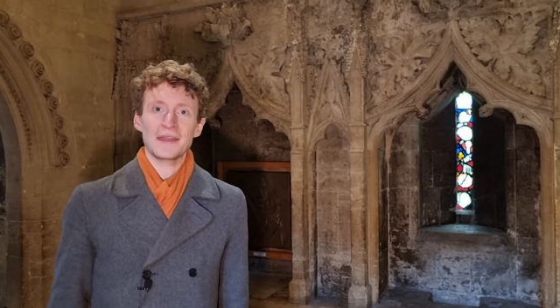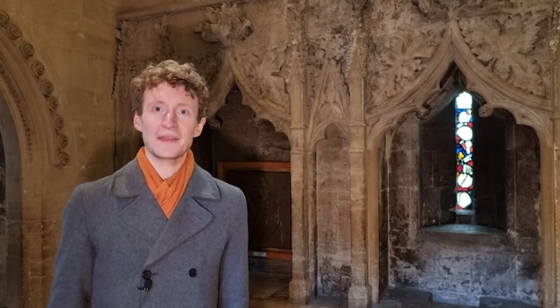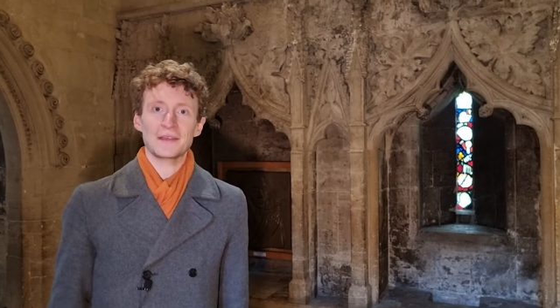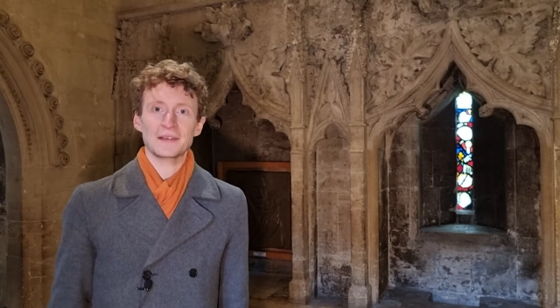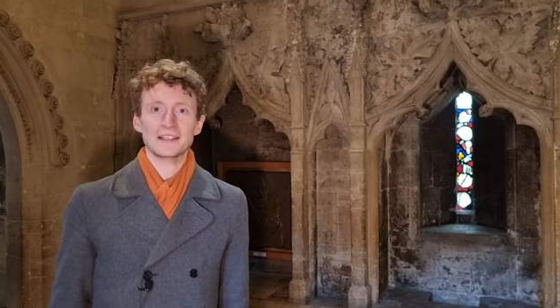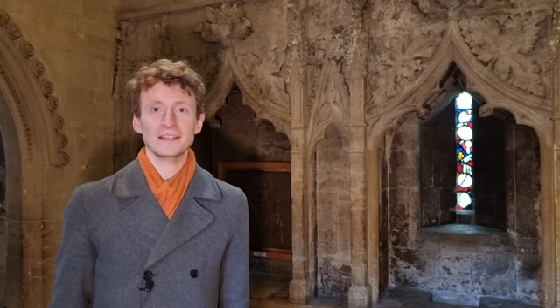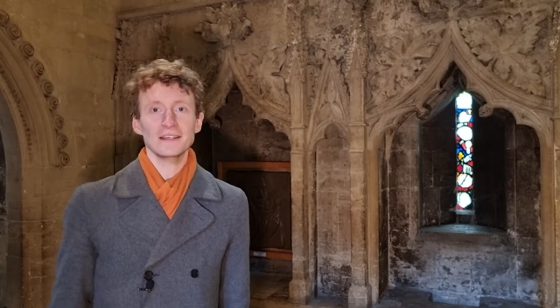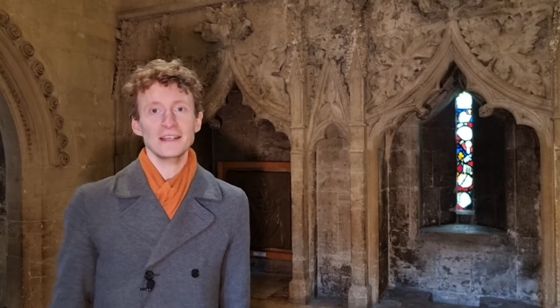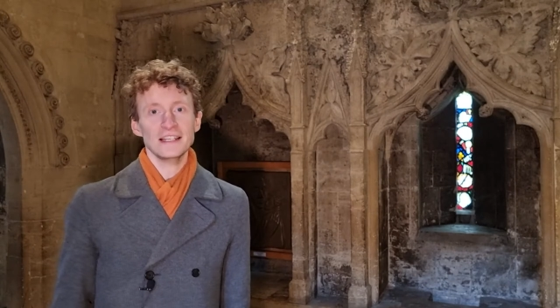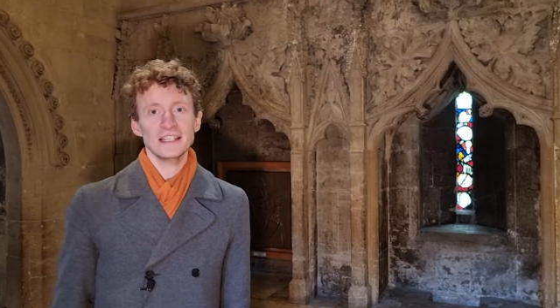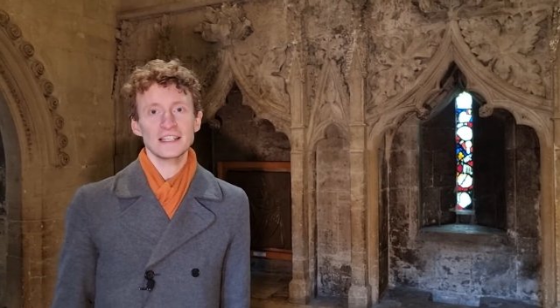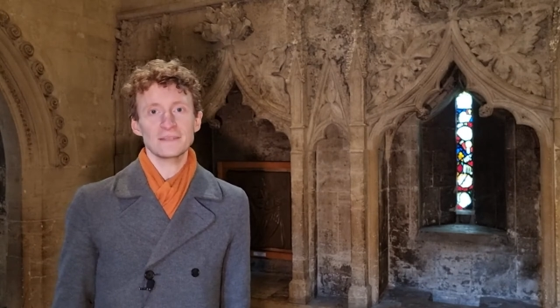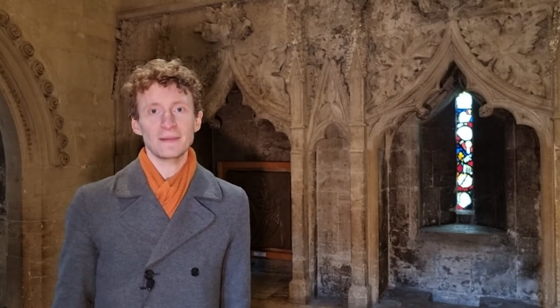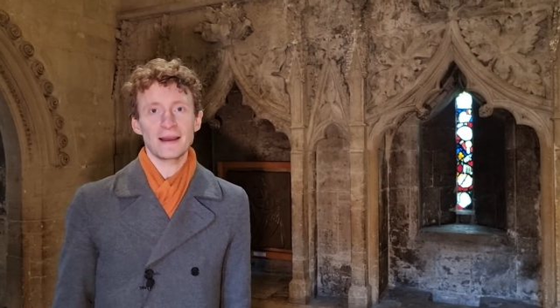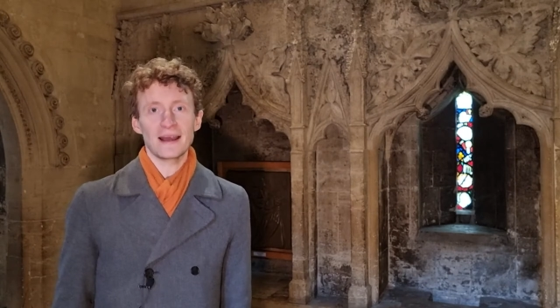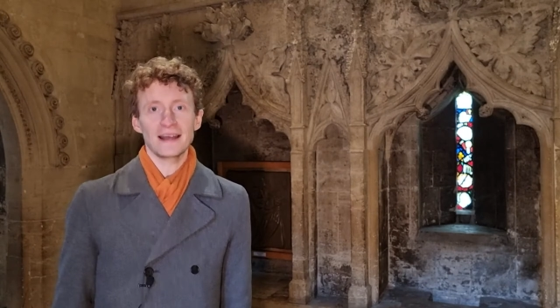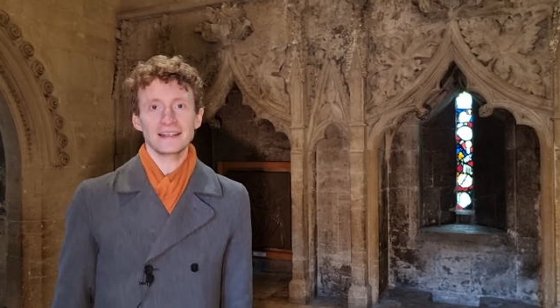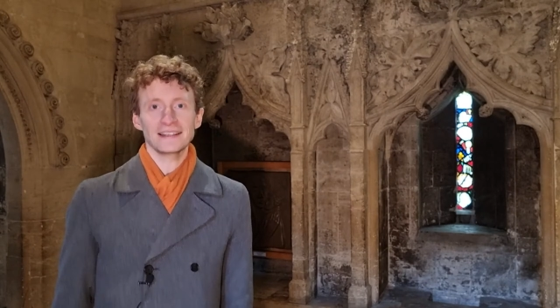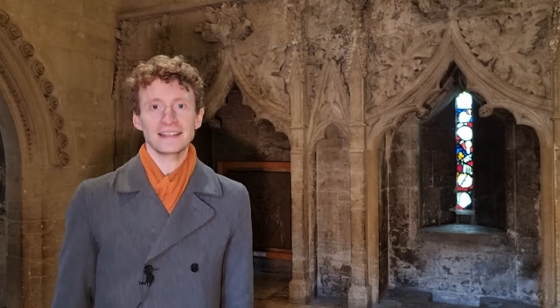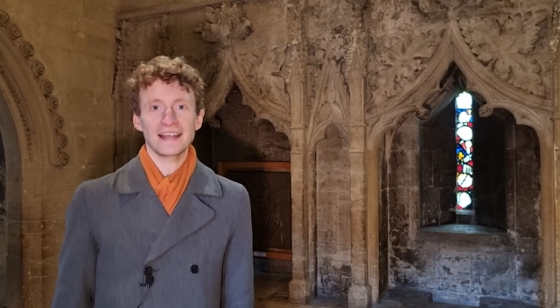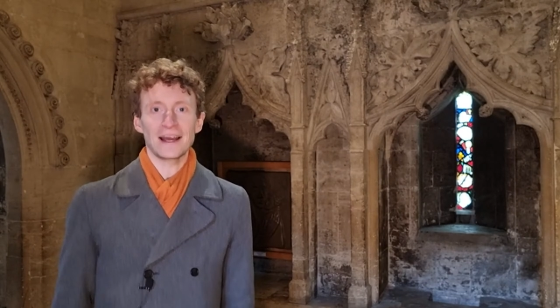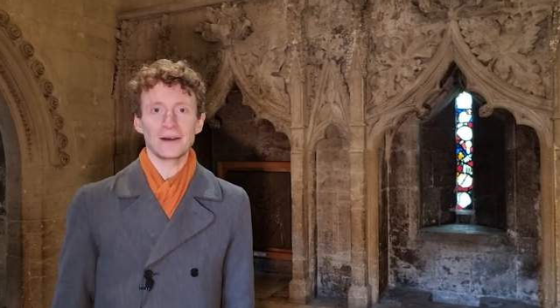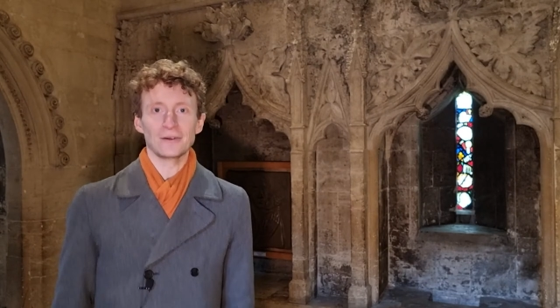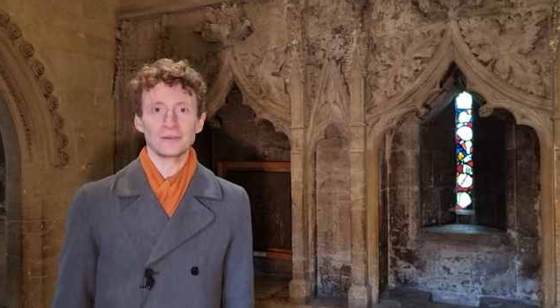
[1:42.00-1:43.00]
in the
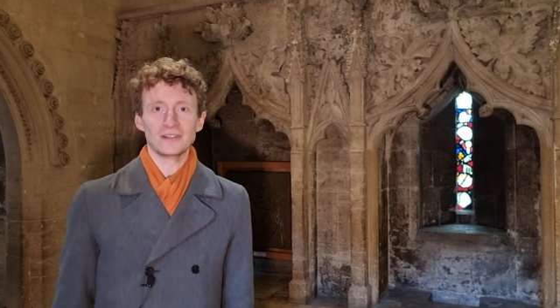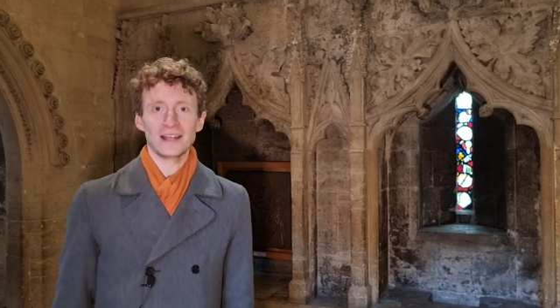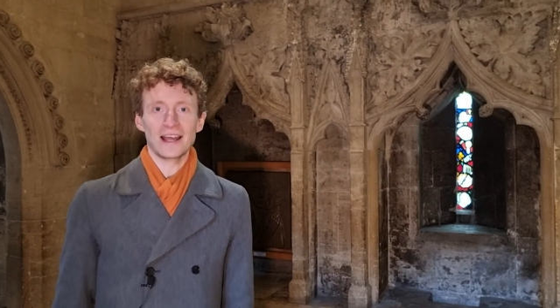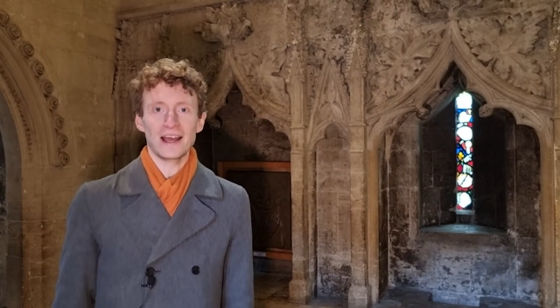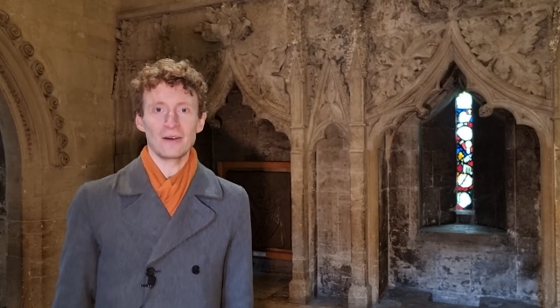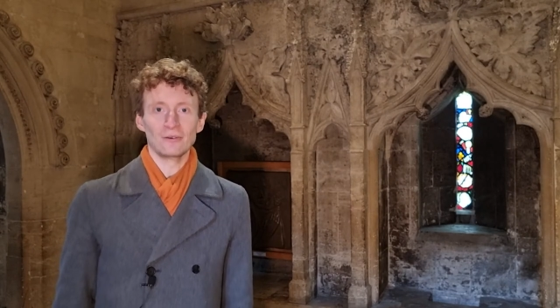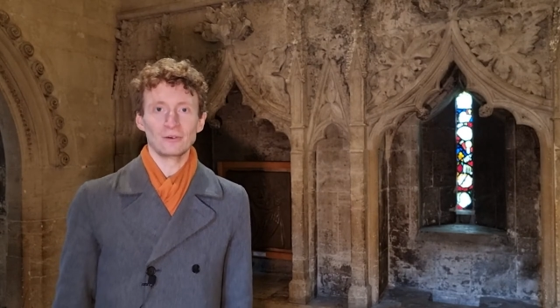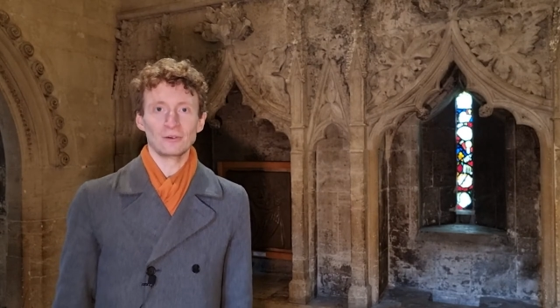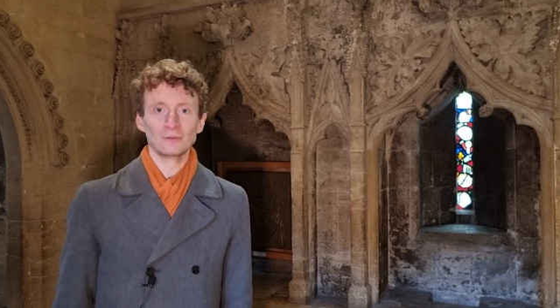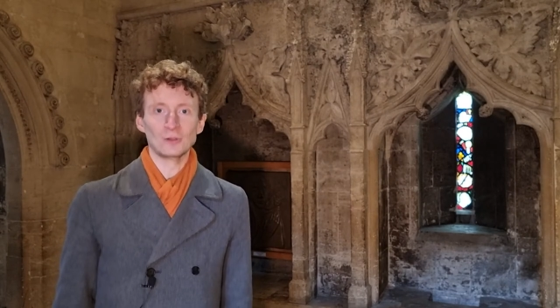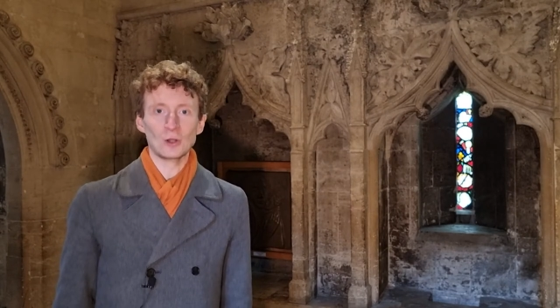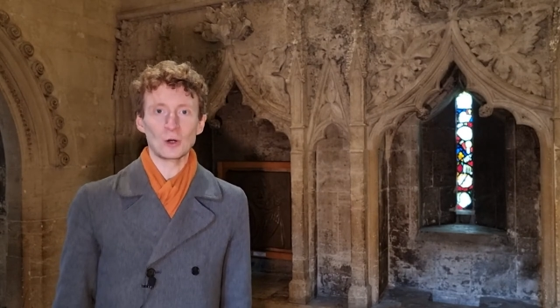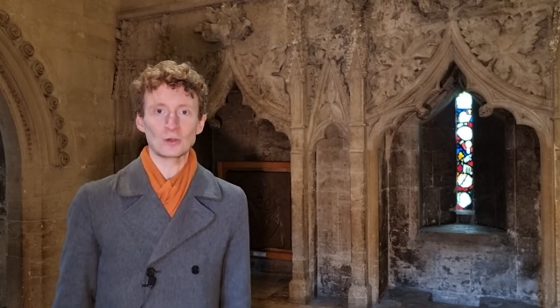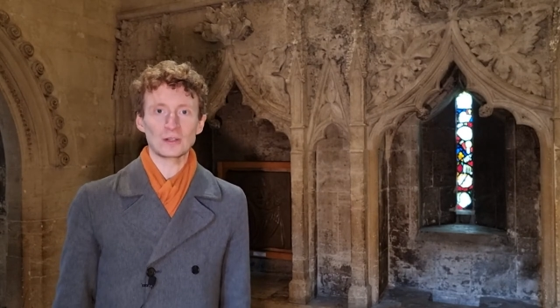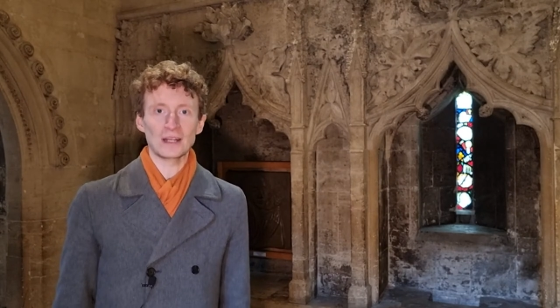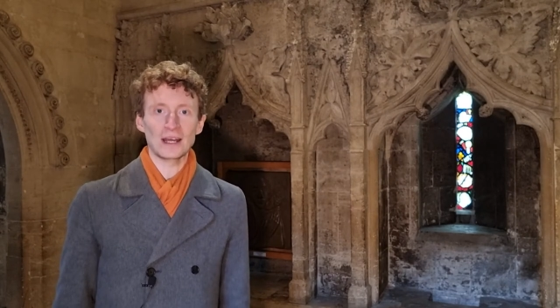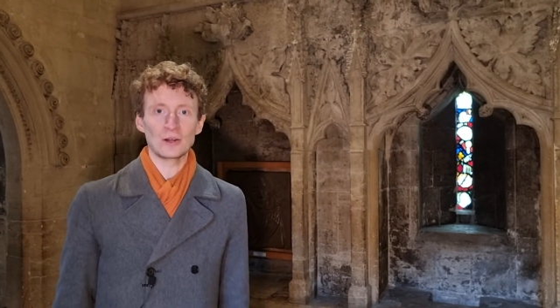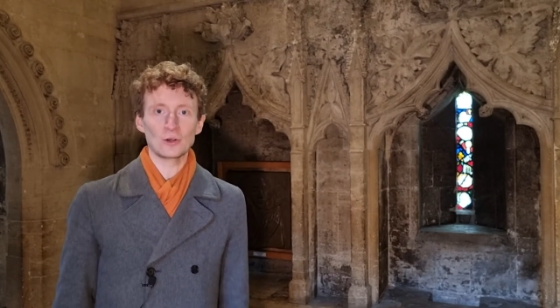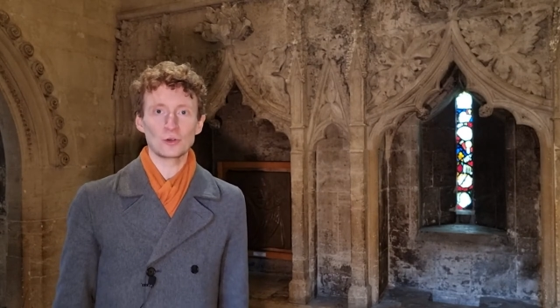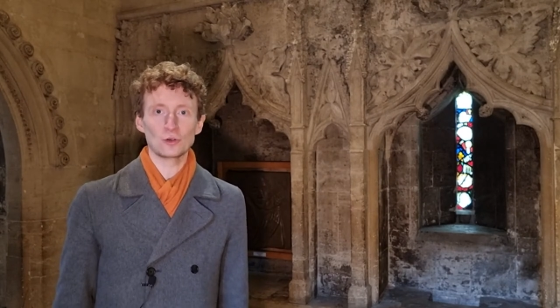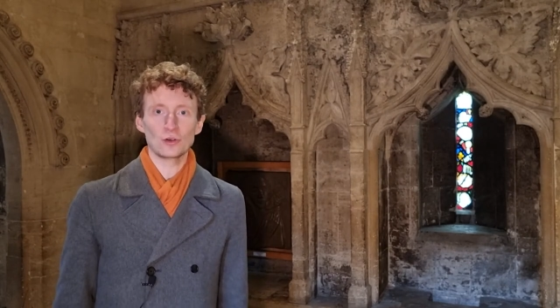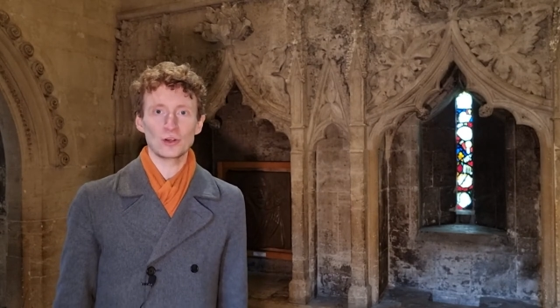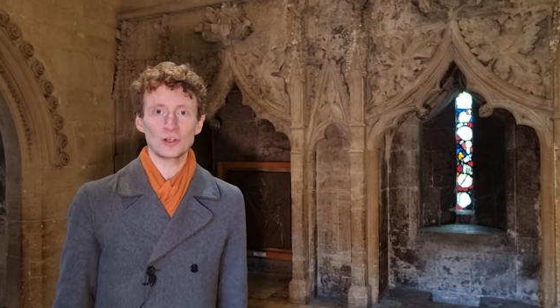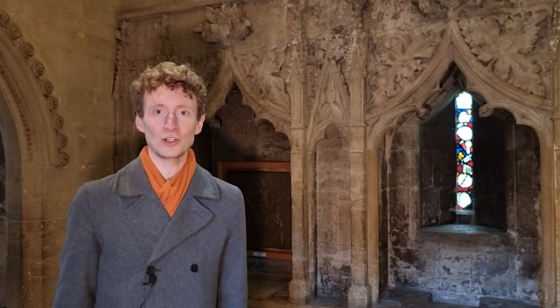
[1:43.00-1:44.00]
Scenespan countdown of Lockdown